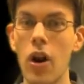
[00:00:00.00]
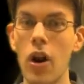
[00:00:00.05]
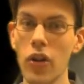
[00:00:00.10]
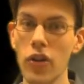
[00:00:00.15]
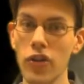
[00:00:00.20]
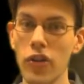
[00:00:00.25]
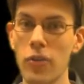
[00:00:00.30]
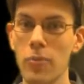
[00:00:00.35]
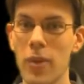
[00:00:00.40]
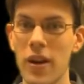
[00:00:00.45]

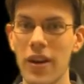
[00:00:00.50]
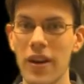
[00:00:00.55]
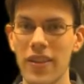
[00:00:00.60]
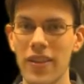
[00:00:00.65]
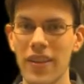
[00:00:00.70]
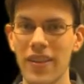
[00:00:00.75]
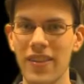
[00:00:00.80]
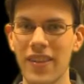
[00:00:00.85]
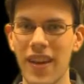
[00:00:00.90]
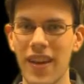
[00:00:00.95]
also bearing
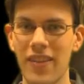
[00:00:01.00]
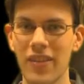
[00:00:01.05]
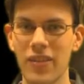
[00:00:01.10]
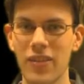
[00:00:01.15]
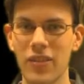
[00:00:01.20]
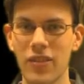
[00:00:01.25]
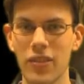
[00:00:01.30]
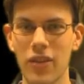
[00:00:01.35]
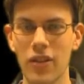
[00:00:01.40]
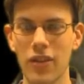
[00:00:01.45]
the
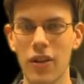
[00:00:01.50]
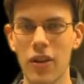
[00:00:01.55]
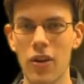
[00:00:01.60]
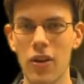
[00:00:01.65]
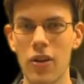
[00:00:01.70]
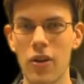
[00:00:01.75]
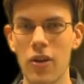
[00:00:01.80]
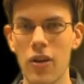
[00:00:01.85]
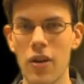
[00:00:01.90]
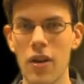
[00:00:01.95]
Assassin's Creed
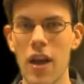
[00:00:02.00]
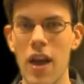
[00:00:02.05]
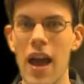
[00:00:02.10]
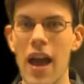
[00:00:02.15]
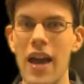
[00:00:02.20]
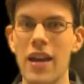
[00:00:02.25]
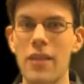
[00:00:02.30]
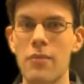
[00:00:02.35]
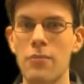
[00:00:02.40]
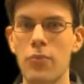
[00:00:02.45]
logo,
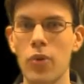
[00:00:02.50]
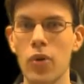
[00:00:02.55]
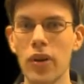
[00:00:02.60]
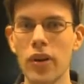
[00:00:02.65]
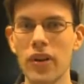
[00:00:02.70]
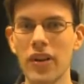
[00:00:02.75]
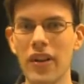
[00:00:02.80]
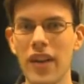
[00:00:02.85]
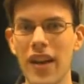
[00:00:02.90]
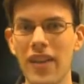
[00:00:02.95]
an
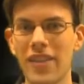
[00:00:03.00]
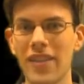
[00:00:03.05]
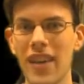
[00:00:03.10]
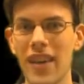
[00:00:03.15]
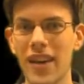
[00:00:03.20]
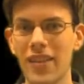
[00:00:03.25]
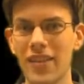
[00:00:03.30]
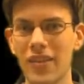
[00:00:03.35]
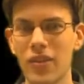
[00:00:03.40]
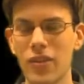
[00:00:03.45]
embroidered
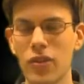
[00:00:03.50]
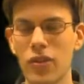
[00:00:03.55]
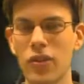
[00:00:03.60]
Assassin's